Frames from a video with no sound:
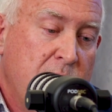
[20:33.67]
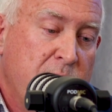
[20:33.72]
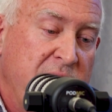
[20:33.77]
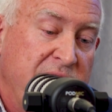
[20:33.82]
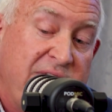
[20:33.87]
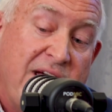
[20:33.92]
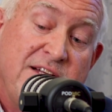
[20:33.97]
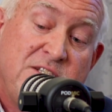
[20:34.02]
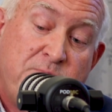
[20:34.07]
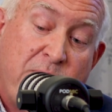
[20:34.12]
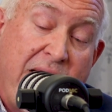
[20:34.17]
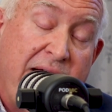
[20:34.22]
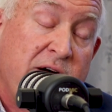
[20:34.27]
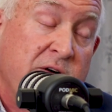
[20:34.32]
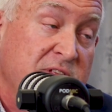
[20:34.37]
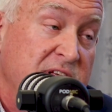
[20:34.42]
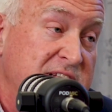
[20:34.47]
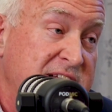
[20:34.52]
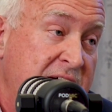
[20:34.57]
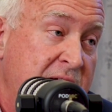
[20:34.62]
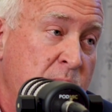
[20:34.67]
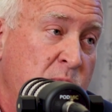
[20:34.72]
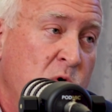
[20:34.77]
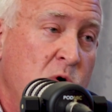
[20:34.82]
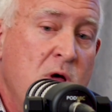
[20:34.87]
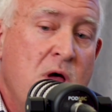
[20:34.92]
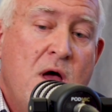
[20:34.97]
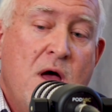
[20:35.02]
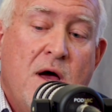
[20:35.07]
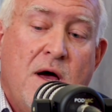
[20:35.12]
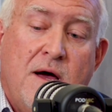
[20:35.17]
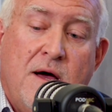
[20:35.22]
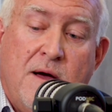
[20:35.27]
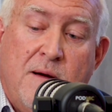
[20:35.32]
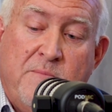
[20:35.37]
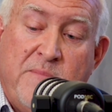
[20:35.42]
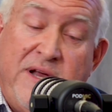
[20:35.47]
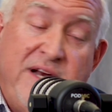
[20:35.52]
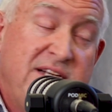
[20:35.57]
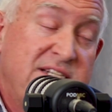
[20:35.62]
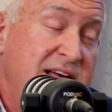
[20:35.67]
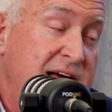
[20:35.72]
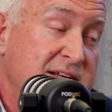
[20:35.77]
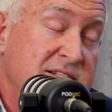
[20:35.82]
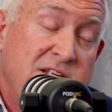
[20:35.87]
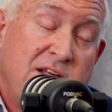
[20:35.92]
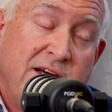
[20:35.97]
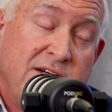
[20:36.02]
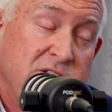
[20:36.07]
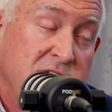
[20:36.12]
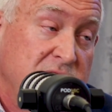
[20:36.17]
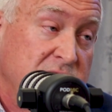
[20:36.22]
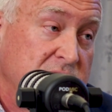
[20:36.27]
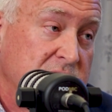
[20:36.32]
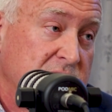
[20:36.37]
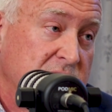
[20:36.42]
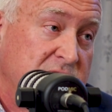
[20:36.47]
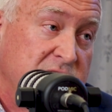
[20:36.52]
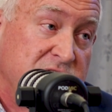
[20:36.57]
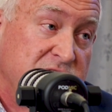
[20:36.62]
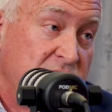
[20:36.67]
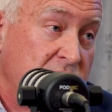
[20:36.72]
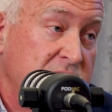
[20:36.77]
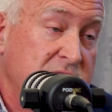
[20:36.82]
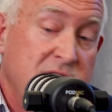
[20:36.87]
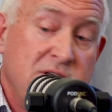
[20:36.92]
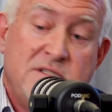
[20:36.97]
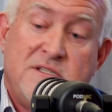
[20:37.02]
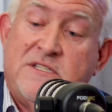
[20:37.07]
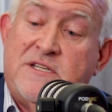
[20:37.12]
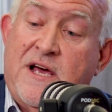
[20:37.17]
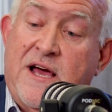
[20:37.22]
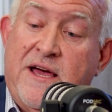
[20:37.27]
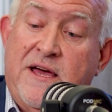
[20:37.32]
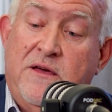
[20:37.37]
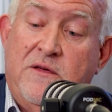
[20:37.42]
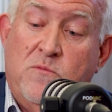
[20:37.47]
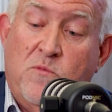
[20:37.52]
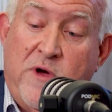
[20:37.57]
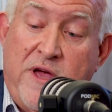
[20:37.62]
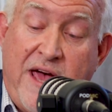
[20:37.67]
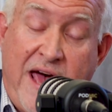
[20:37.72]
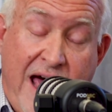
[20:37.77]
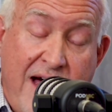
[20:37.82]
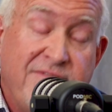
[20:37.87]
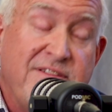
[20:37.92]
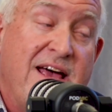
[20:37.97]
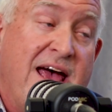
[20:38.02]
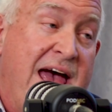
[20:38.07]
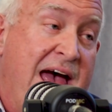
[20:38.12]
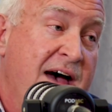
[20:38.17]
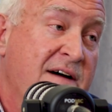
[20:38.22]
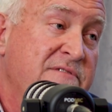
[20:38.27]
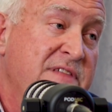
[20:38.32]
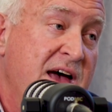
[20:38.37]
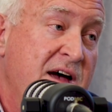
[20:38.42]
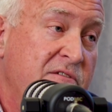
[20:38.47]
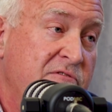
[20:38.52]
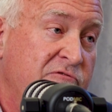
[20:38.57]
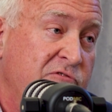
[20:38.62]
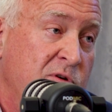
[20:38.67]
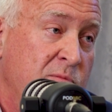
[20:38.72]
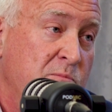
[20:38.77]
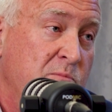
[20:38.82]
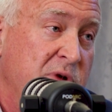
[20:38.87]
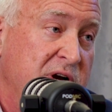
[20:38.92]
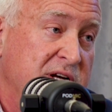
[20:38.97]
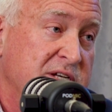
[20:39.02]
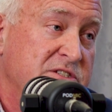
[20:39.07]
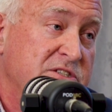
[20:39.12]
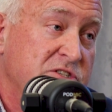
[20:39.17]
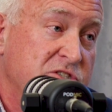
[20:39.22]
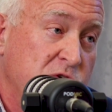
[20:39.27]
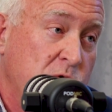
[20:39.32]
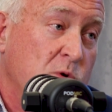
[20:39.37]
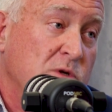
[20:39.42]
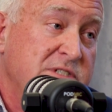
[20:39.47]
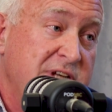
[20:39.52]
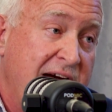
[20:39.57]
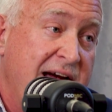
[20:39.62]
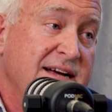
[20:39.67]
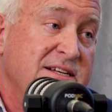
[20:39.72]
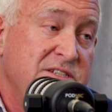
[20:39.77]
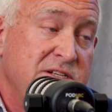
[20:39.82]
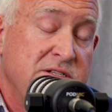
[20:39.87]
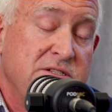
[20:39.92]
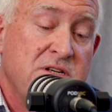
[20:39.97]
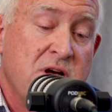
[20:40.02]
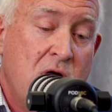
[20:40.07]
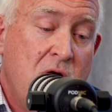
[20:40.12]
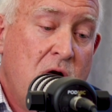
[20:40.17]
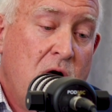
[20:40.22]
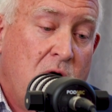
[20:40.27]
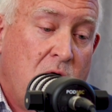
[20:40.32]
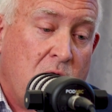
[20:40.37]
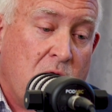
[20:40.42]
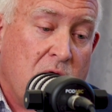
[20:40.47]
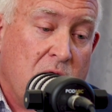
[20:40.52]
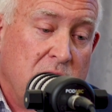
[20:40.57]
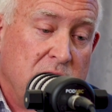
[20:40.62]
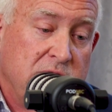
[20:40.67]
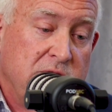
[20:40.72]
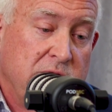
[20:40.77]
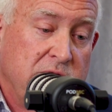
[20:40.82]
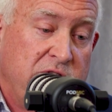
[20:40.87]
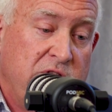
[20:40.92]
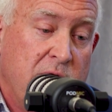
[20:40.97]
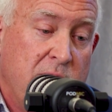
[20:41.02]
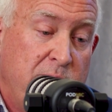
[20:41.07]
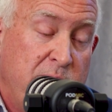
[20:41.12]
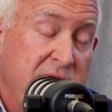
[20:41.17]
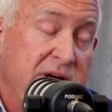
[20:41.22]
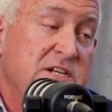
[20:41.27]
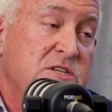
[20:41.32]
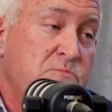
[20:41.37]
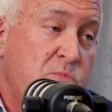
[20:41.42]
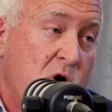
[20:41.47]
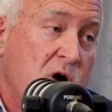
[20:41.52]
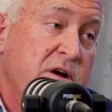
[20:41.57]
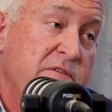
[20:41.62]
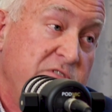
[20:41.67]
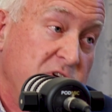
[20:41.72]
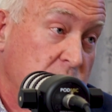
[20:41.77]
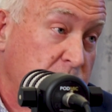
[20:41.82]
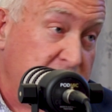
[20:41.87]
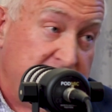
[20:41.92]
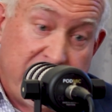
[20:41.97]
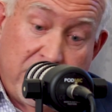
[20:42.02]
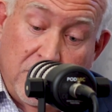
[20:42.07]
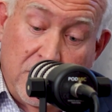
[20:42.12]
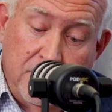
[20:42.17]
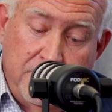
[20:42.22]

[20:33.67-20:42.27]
But that's back on the table. Many site selection consultants say we have to have that because the school taxes are the biggest part of your bill.